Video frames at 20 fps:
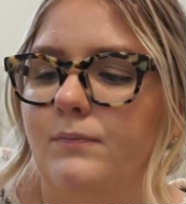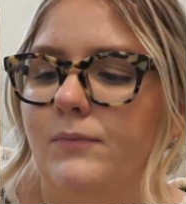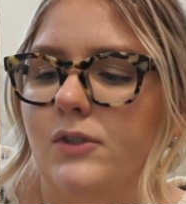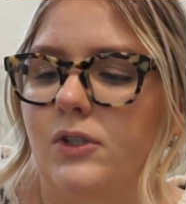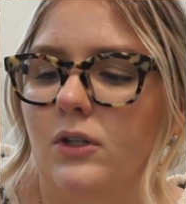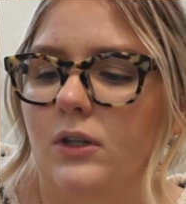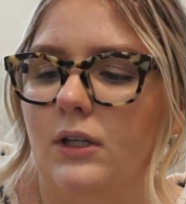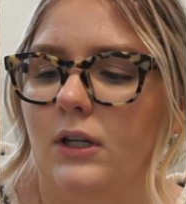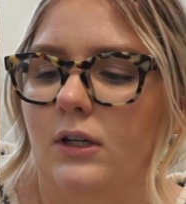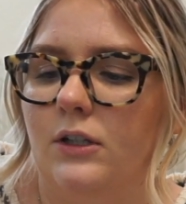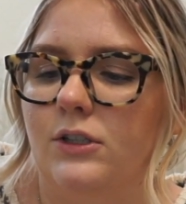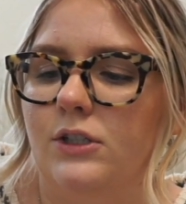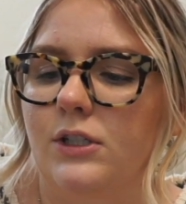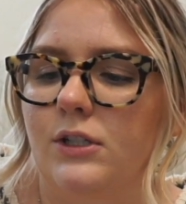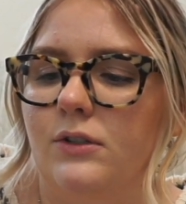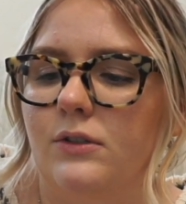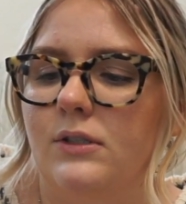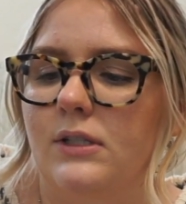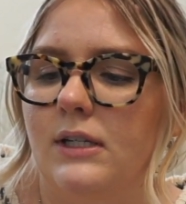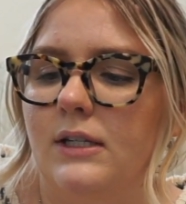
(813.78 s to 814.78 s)
So the yarn she
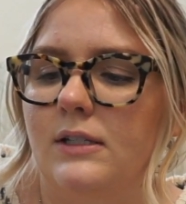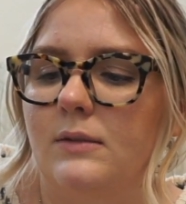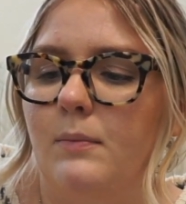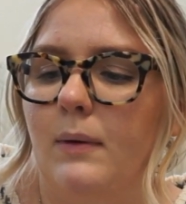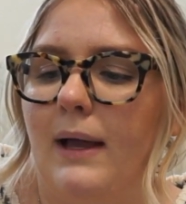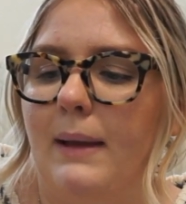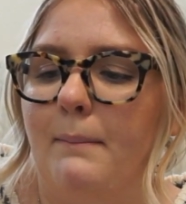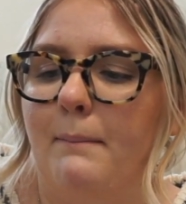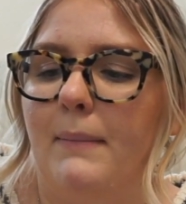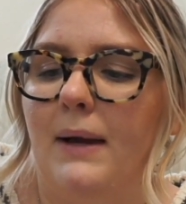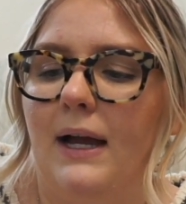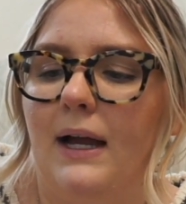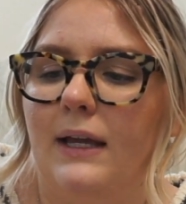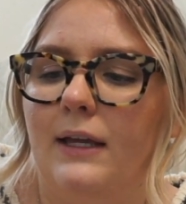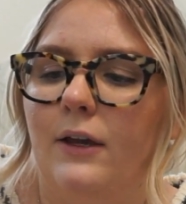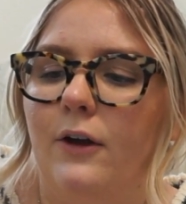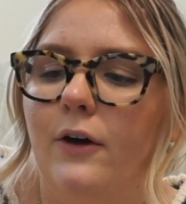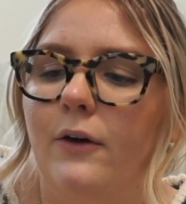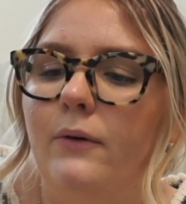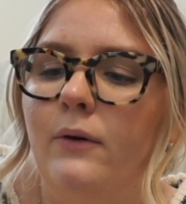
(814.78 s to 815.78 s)
used is by
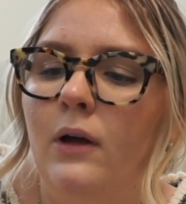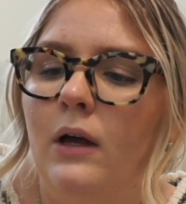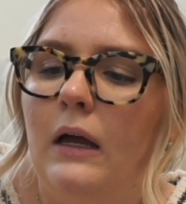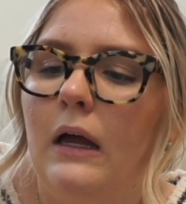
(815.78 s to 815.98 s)
Majo,